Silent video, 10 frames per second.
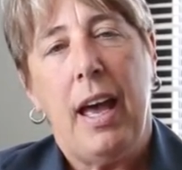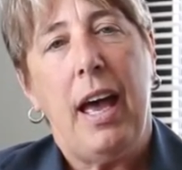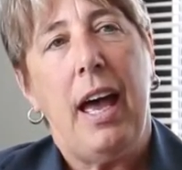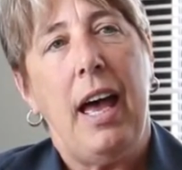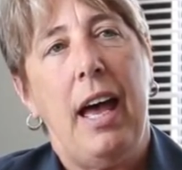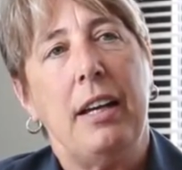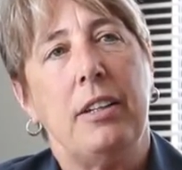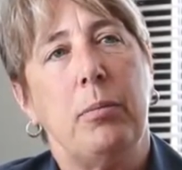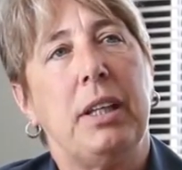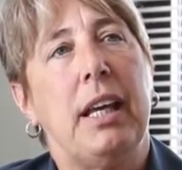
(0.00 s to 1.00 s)

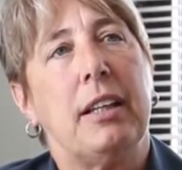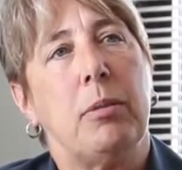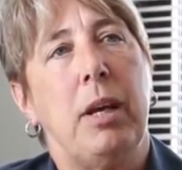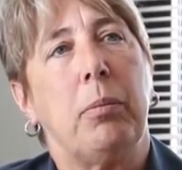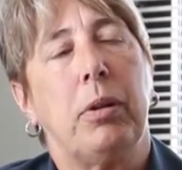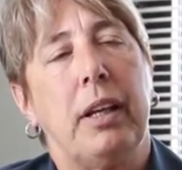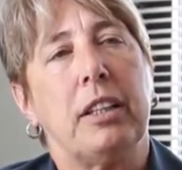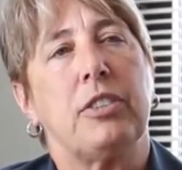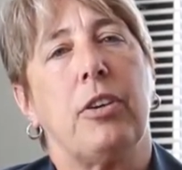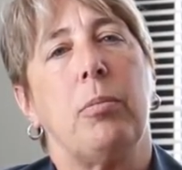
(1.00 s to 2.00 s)
and began to make
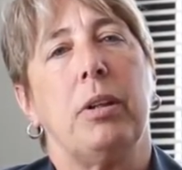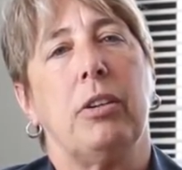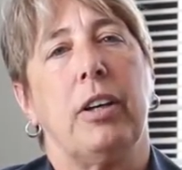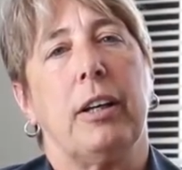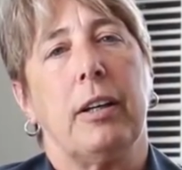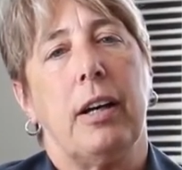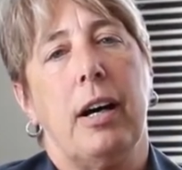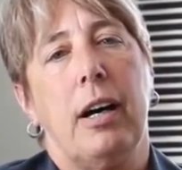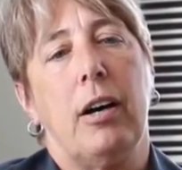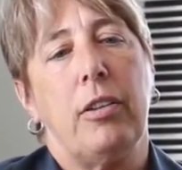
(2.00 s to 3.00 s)
plans for the building.
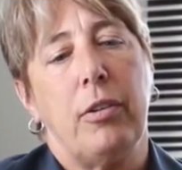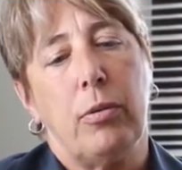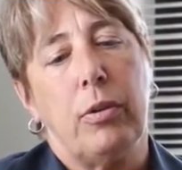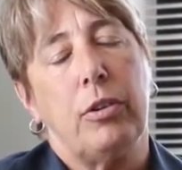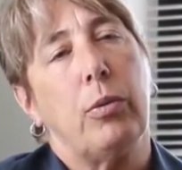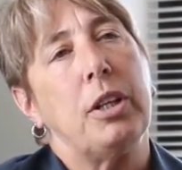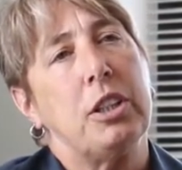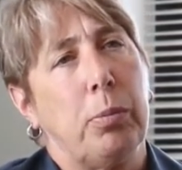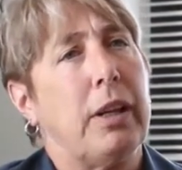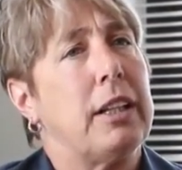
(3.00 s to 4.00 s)
The
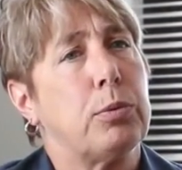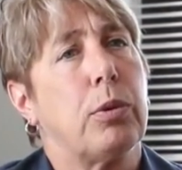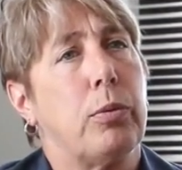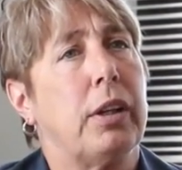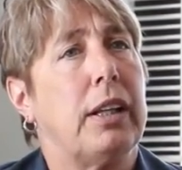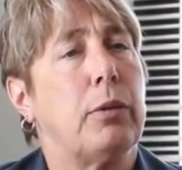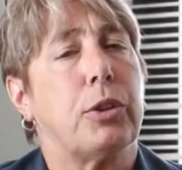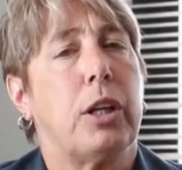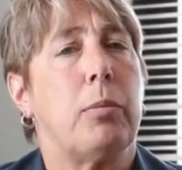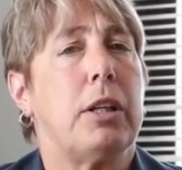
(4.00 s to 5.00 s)
original plans were really, it was
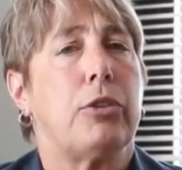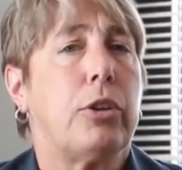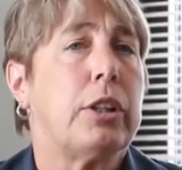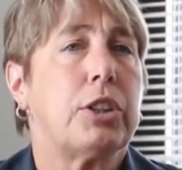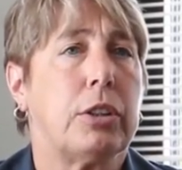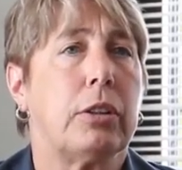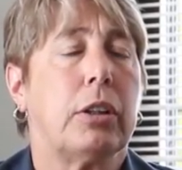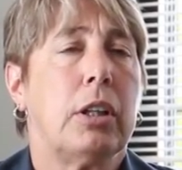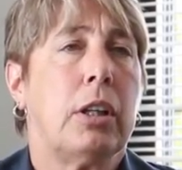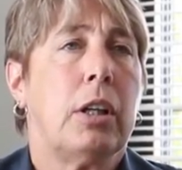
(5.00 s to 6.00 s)
going to be a traditional
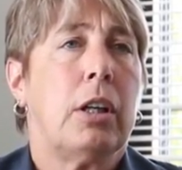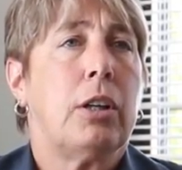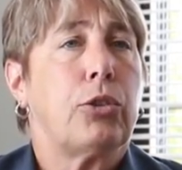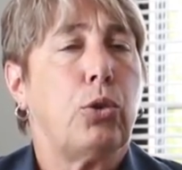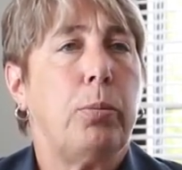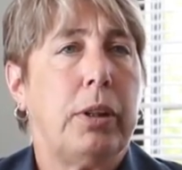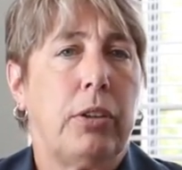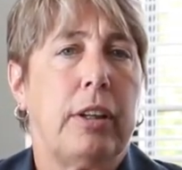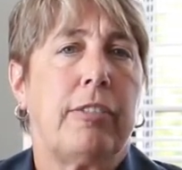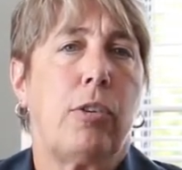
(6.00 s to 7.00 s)
school
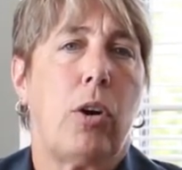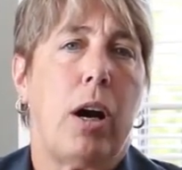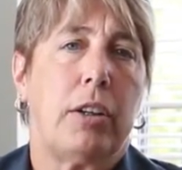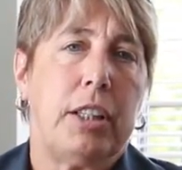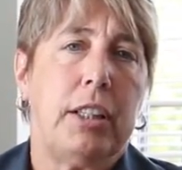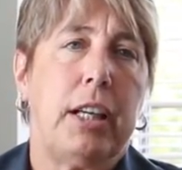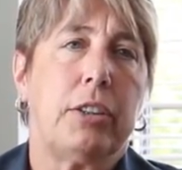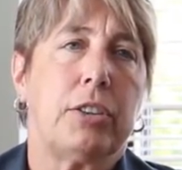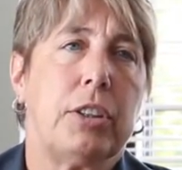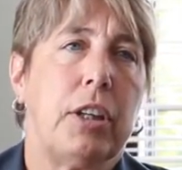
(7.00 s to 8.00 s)
building for our
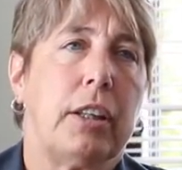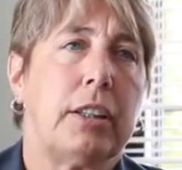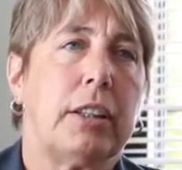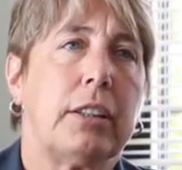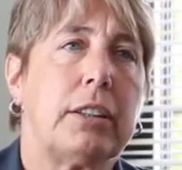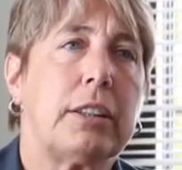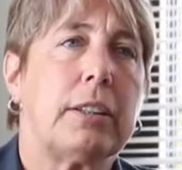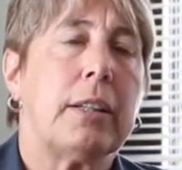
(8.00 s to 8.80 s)
teenagers and young adults.